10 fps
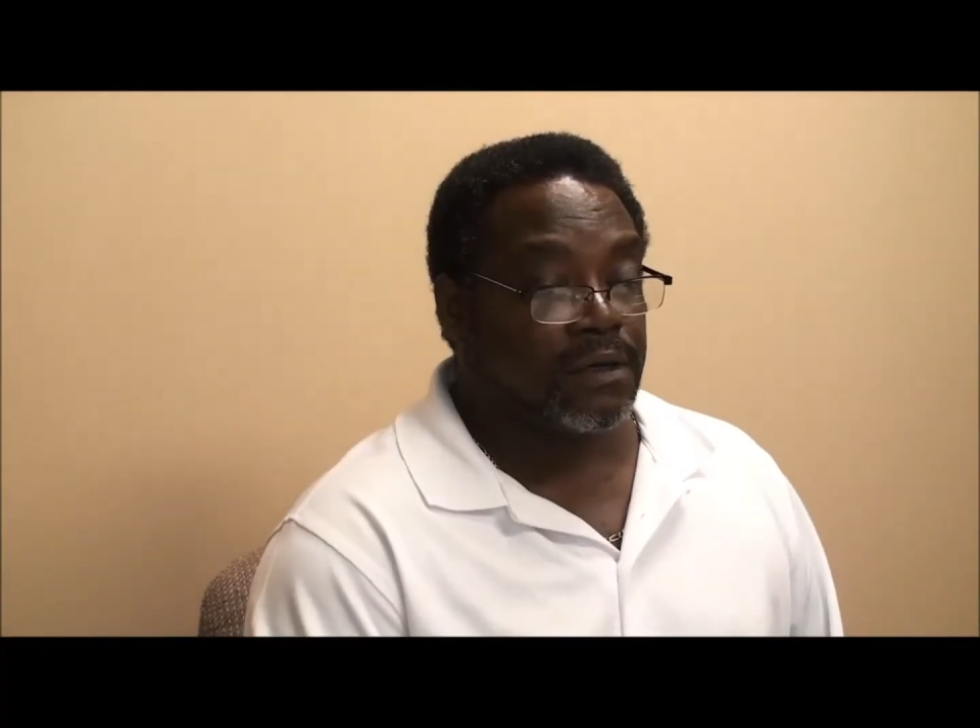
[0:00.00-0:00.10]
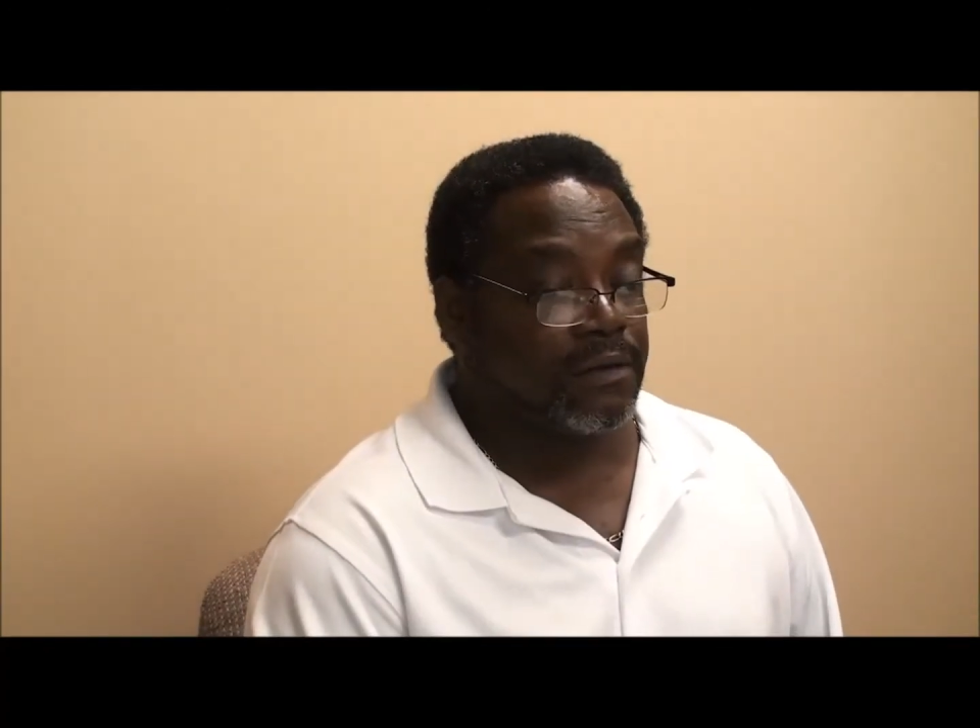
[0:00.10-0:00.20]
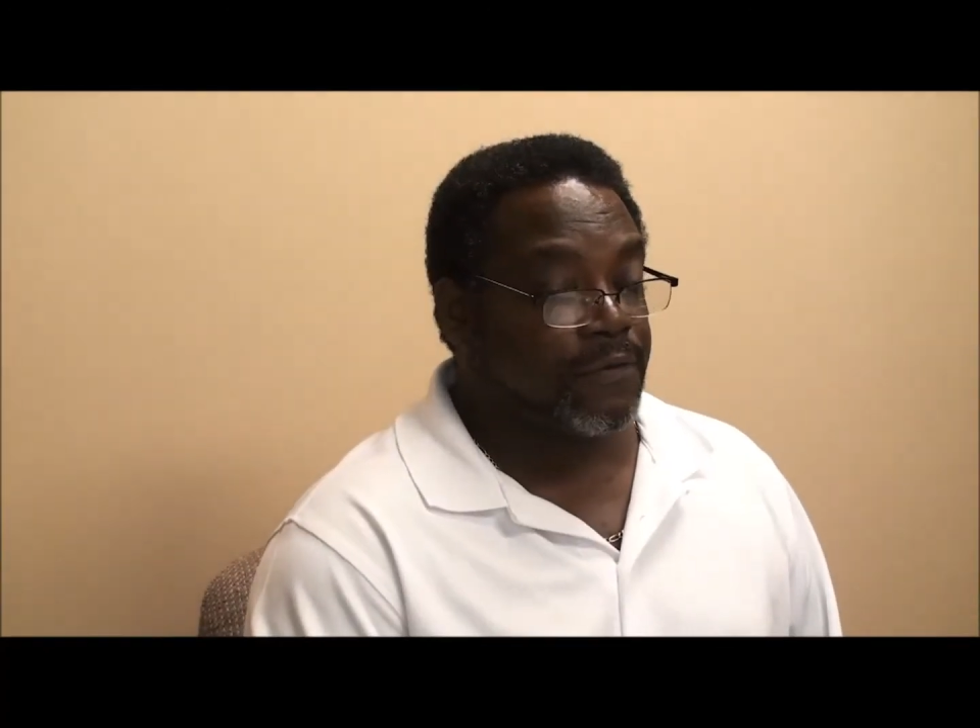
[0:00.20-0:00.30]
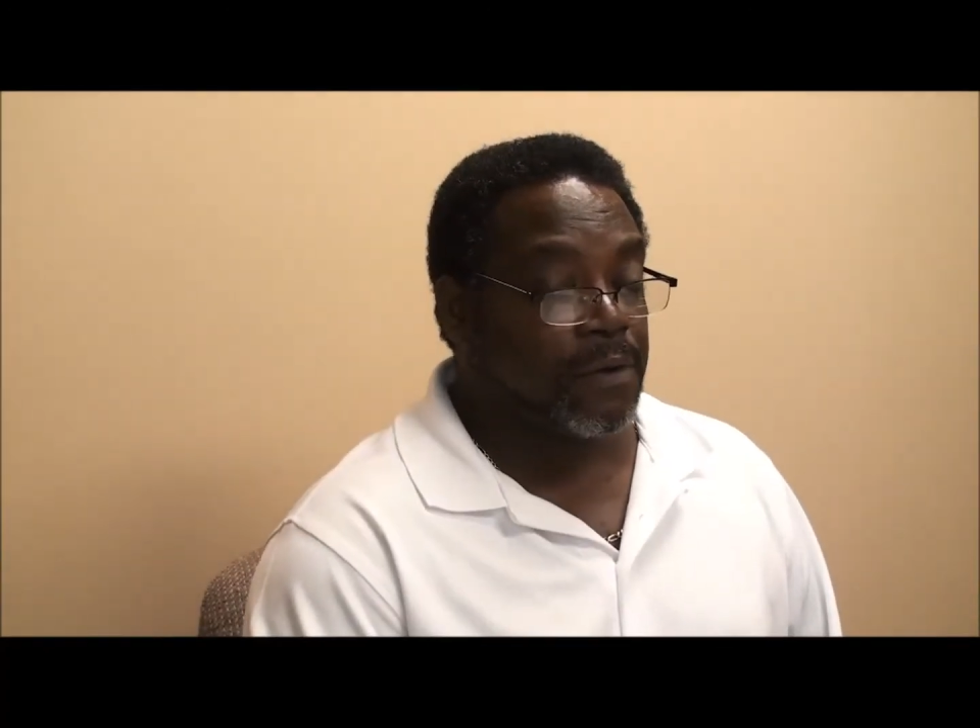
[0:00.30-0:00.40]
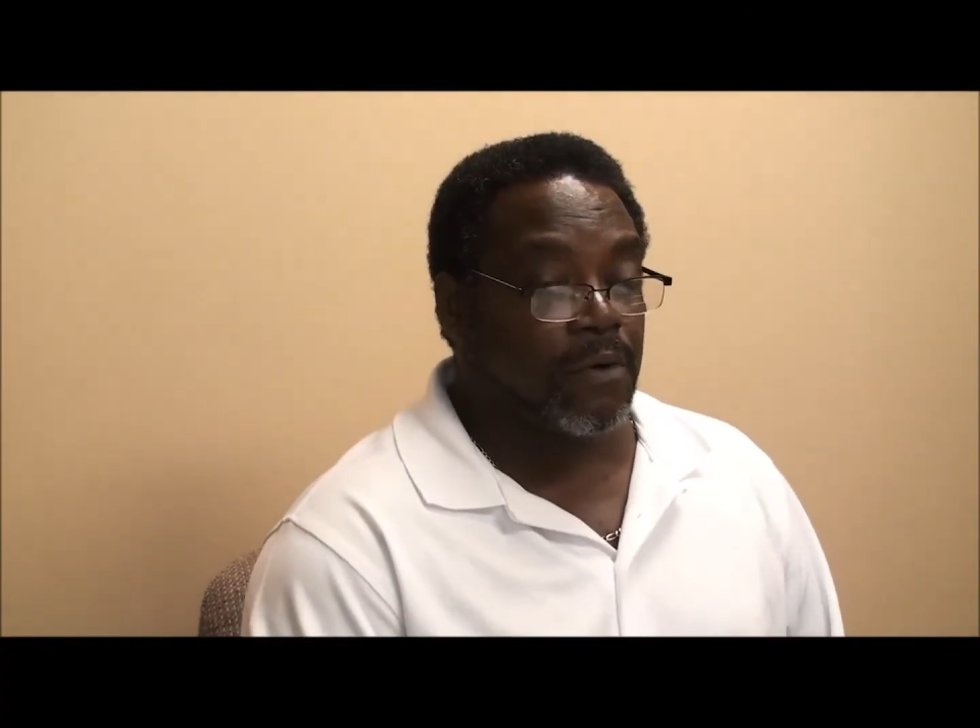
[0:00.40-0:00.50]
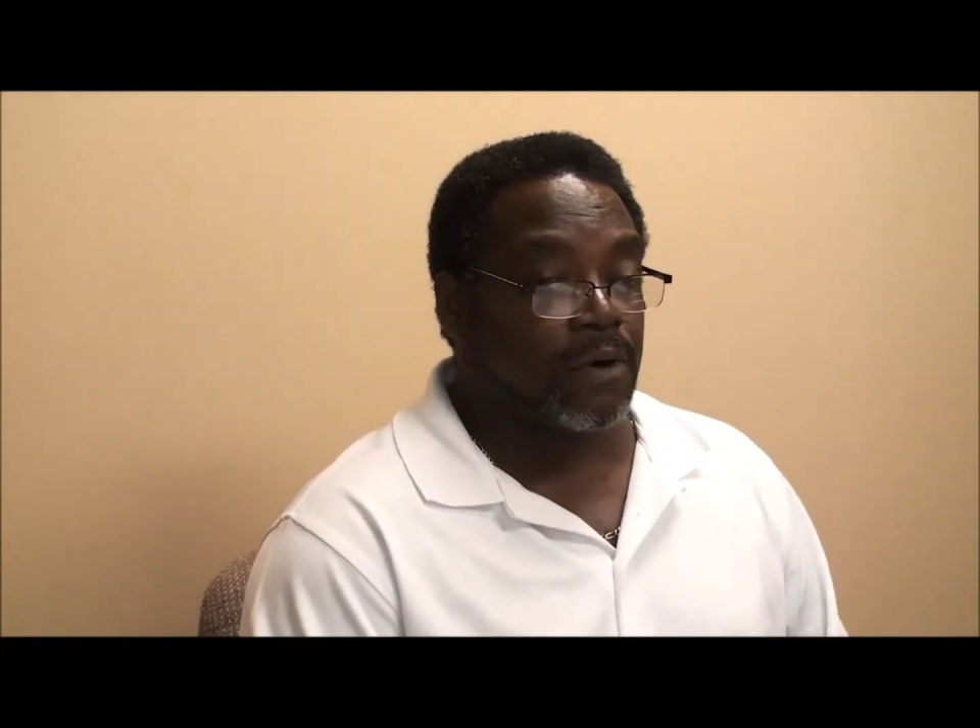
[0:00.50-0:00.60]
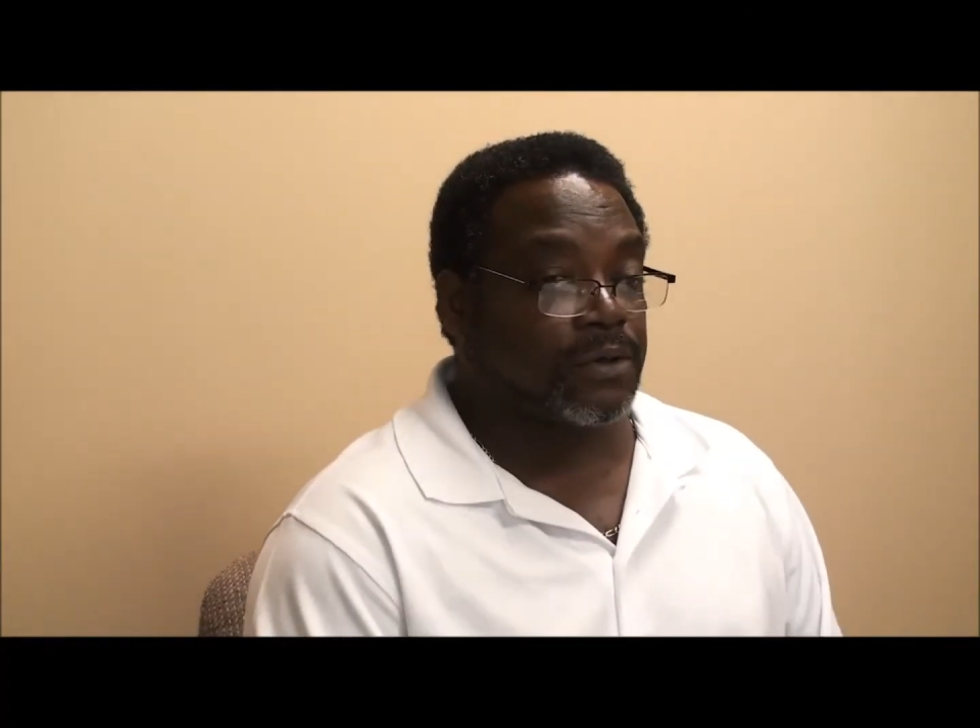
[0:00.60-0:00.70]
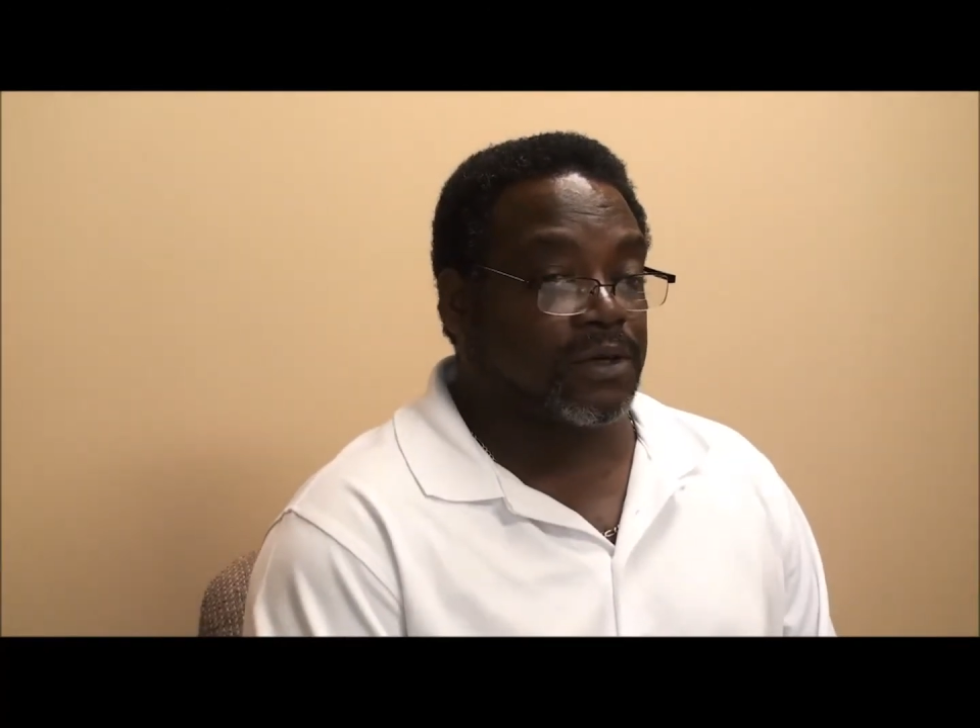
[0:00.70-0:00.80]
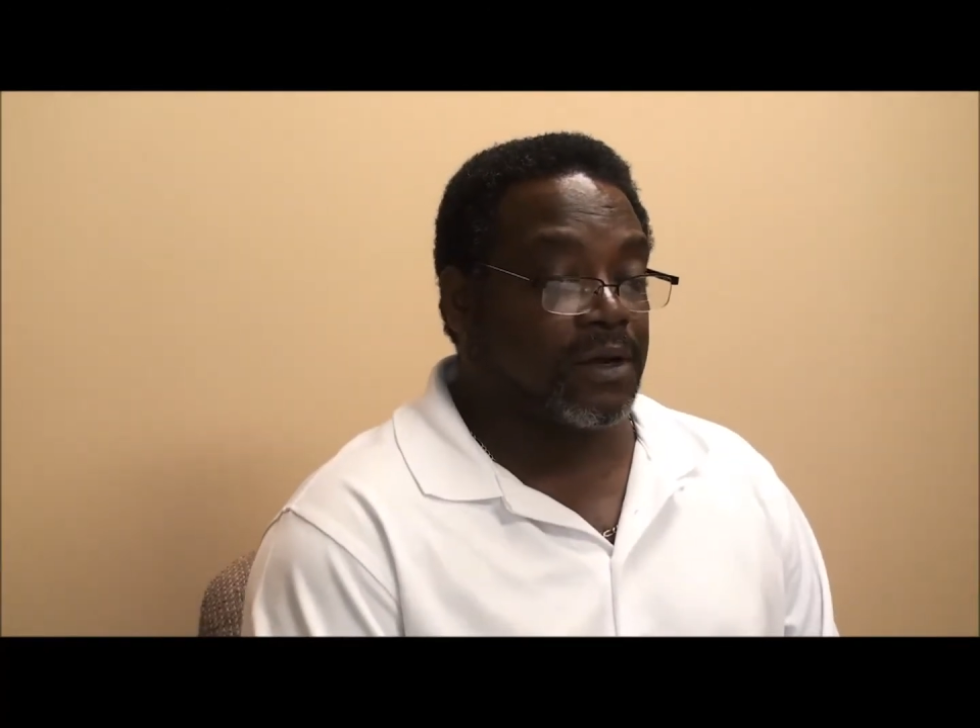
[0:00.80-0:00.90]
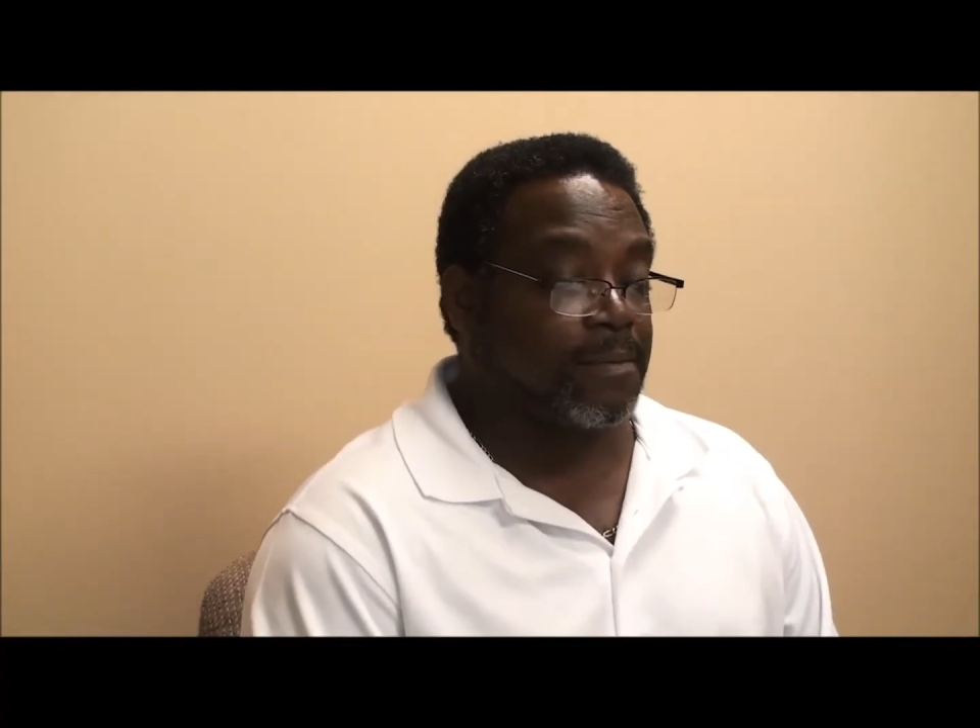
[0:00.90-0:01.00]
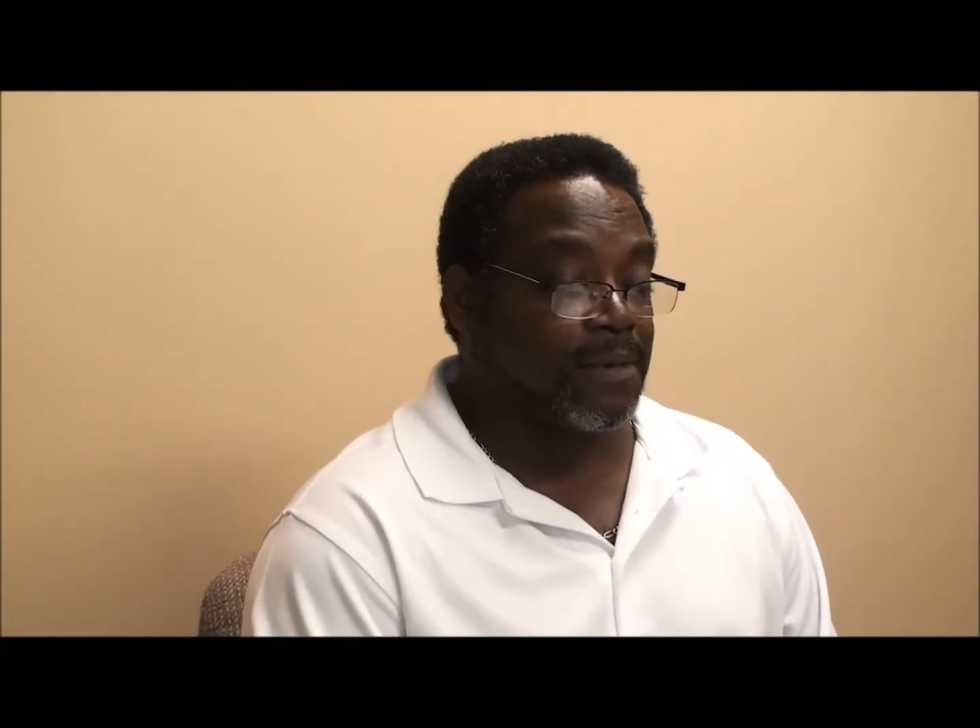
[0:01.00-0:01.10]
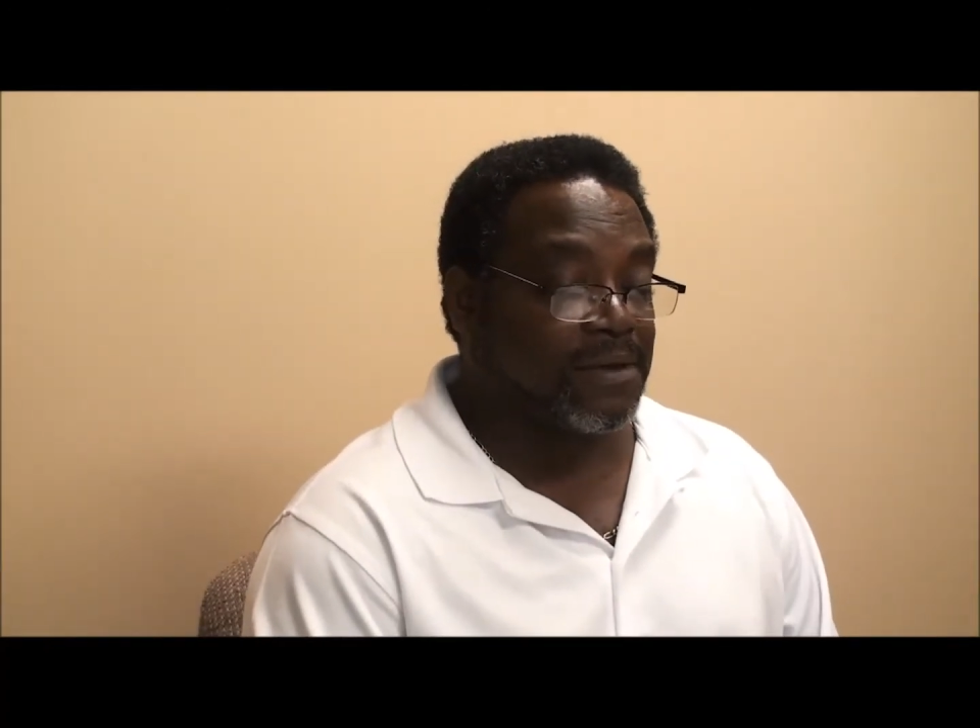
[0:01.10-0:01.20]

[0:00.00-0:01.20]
If I walked a couple